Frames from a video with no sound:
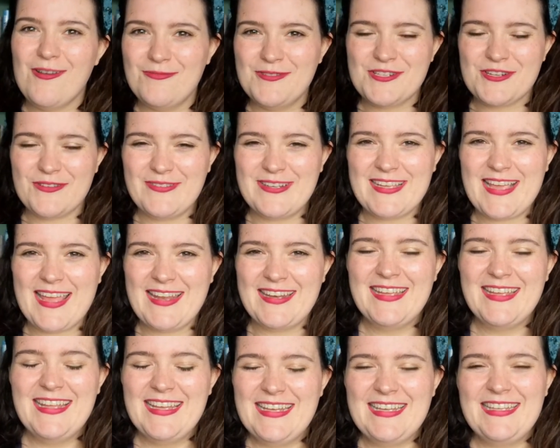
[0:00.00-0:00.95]
which I will again
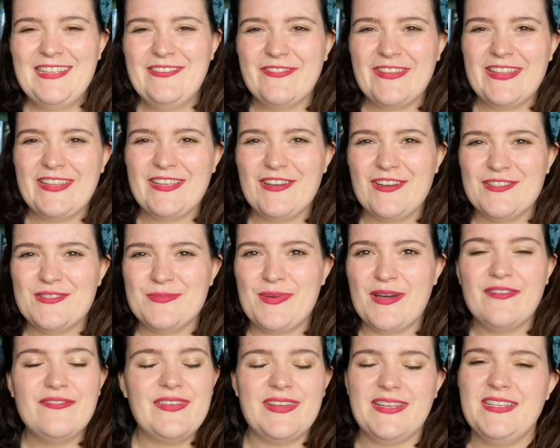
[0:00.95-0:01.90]
leave in the cards
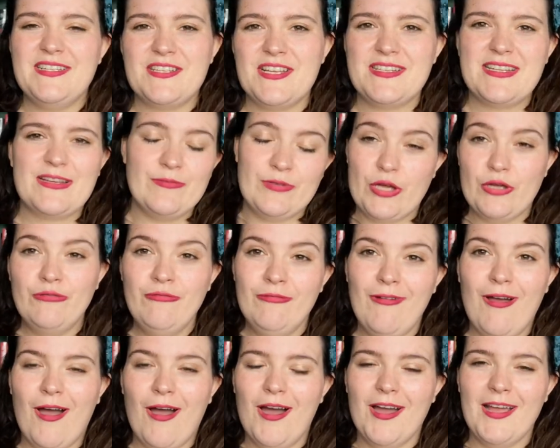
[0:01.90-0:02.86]
above, and it turned out no,
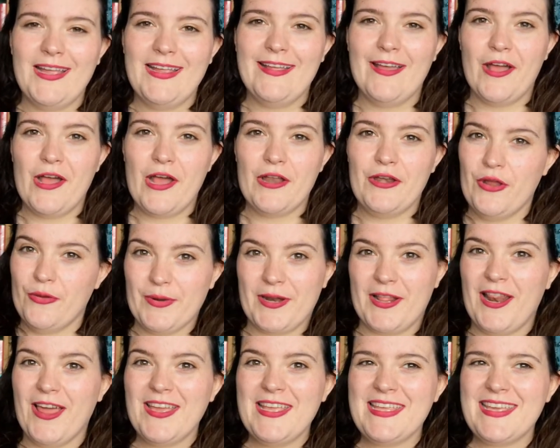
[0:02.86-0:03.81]
I know what
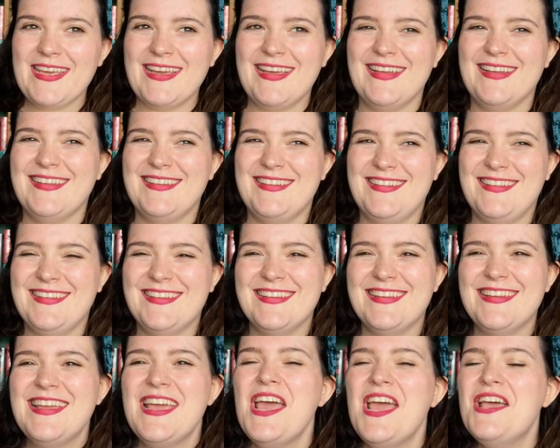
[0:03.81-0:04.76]
I like.
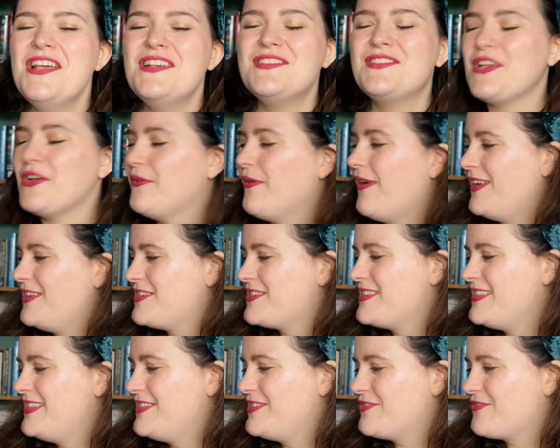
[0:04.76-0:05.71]
So I
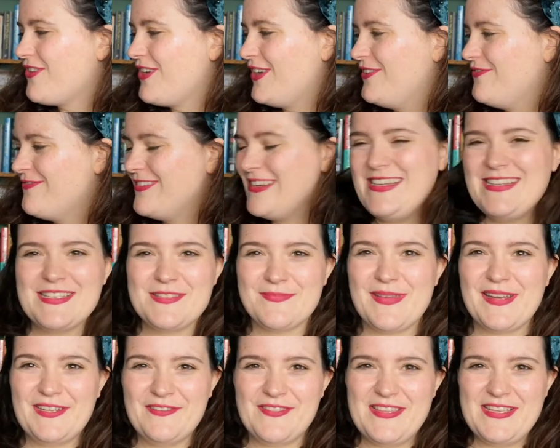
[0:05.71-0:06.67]
just need to try and read as
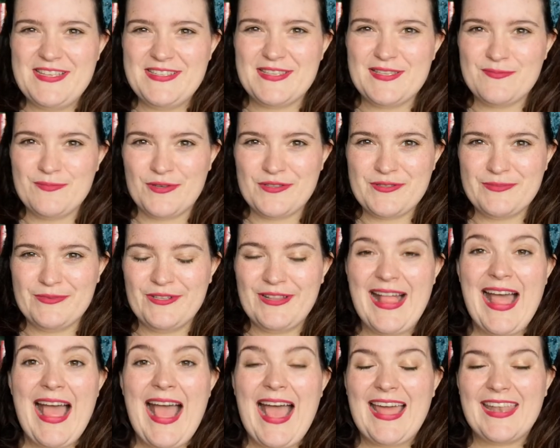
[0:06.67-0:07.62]
many of these as possible,
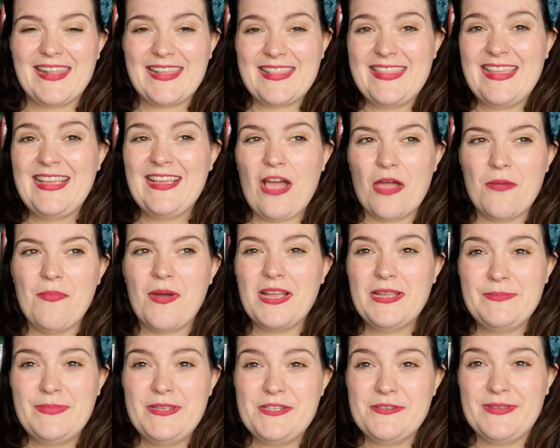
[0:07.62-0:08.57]
and I think I
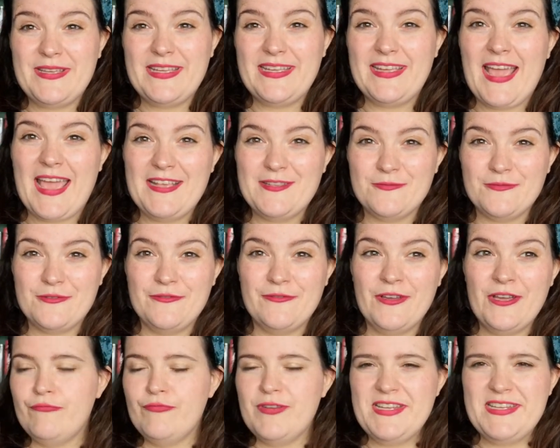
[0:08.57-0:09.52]
might be doing a sort
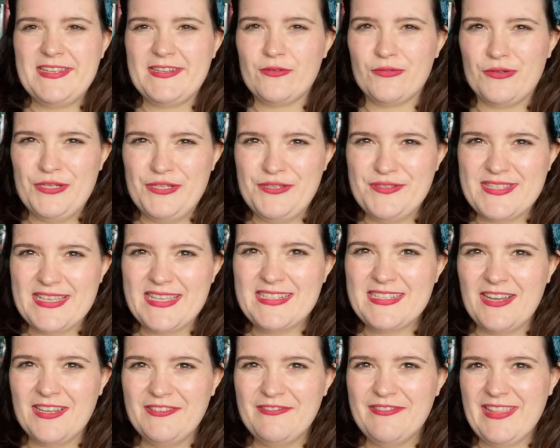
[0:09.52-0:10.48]
of read it or lose it
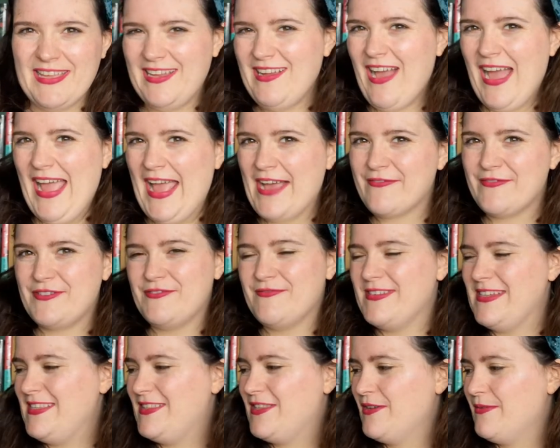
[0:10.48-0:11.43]
kind of thing. I have to
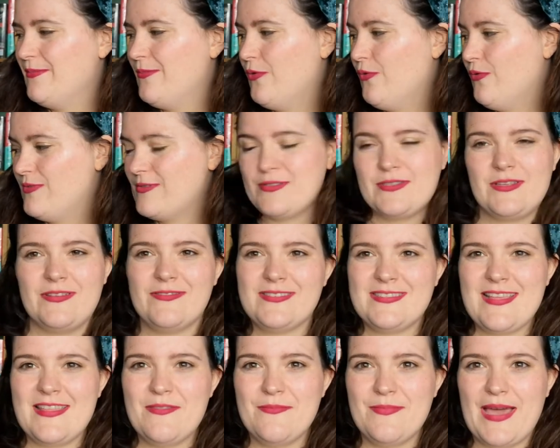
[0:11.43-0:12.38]
read them or
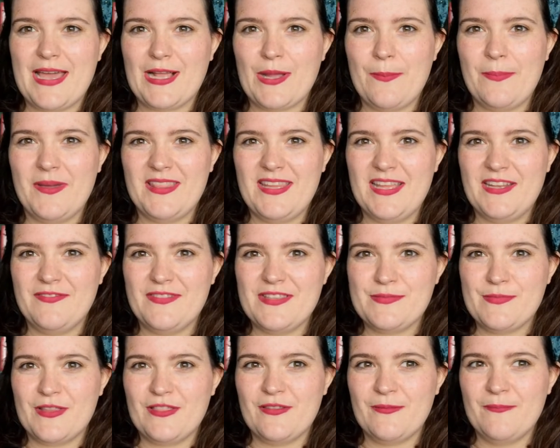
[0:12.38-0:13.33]
send them back by the end of
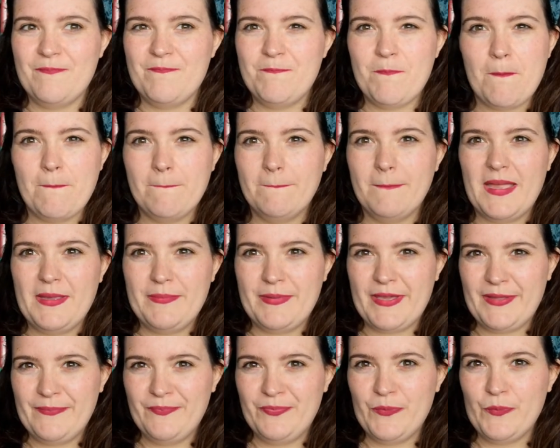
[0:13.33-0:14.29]
this month.
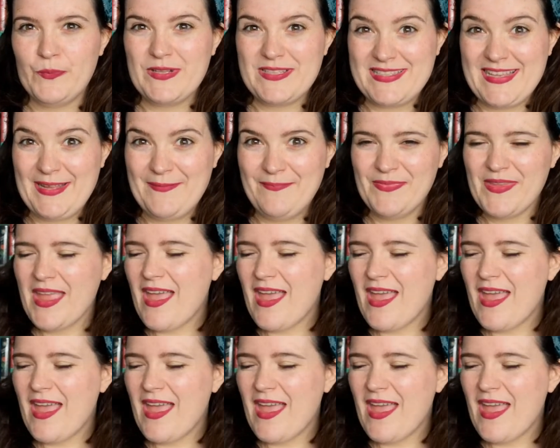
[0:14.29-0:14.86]
Maybe. We'll see.